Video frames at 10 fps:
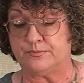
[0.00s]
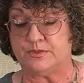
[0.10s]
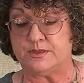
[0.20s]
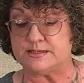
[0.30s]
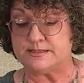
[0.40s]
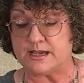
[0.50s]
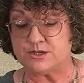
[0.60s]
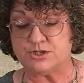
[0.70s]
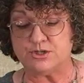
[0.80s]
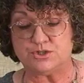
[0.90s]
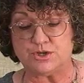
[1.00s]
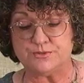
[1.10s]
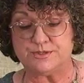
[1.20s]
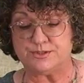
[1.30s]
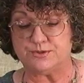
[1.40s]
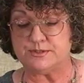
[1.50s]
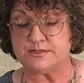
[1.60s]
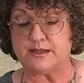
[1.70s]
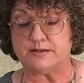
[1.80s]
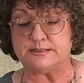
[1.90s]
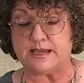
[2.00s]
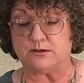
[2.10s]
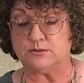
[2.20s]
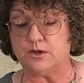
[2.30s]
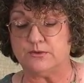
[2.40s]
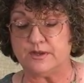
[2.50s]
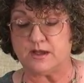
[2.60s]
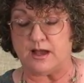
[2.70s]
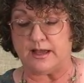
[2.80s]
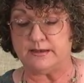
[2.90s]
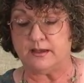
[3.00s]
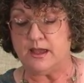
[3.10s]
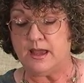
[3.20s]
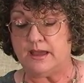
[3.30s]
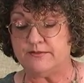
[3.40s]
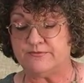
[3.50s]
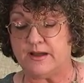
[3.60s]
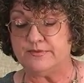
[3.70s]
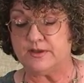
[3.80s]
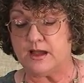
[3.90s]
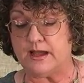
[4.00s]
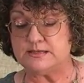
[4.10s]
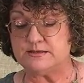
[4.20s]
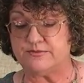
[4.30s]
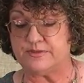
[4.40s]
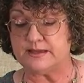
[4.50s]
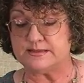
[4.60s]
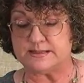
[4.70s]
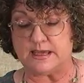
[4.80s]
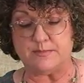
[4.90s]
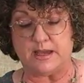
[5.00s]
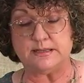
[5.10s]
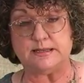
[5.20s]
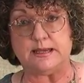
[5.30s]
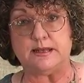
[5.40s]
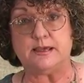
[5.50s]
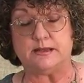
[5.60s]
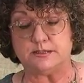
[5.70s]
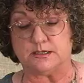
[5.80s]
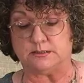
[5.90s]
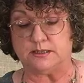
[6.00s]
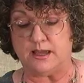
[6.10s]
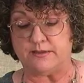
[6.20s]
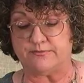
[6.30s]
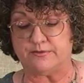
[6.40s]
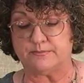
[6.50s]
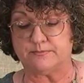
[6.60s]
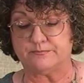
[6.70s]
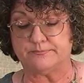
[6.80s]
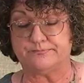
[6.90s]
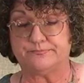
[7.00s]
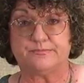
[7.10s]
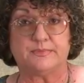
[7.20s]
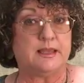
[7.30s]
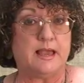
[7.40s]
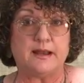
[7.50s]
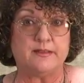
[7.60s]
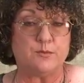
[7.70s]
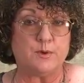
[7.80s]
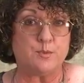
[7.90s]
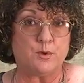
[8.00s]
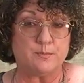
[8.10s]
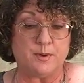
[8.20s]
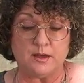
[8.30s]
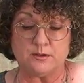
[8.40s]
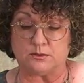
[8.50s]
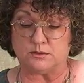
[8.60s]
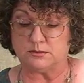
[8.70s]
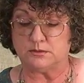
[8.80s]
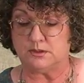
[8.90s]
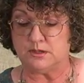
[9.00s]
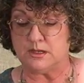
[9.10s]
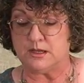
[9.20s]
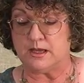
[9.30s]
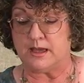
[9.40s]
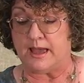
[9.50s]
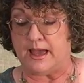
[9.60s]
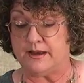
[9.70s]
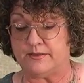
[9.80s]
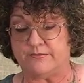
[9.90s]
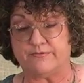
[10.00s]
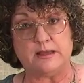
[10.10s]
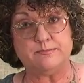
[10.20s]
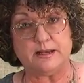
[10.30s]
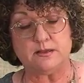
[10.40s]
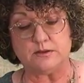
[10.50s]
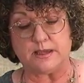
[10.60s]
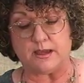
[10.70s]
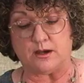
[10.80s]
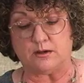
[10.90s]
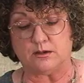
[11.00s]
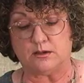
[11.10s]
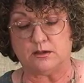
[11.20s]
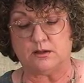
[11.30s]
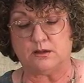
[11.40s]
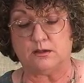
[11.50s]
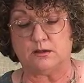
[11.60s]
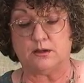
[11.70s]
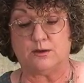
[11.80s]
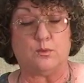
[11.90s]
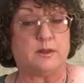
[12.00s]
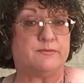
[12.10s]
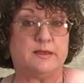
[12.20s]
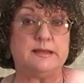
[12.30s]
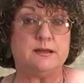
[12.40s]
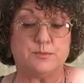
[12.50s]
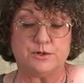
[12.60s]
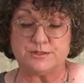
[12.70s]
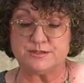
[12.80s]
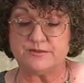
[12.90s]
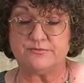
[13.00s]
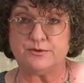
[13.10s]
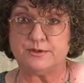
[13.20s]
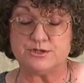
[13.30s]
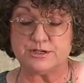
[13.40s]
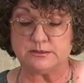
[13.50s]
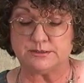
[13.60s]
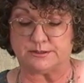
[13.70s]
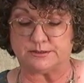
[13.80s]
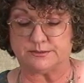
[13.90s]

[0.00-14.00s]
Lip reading: This section shows students how to download the guide and find the kinds of things they might need in adult life. How do they report a pothole? How do they find medical care? What if they need emergency food and shelter?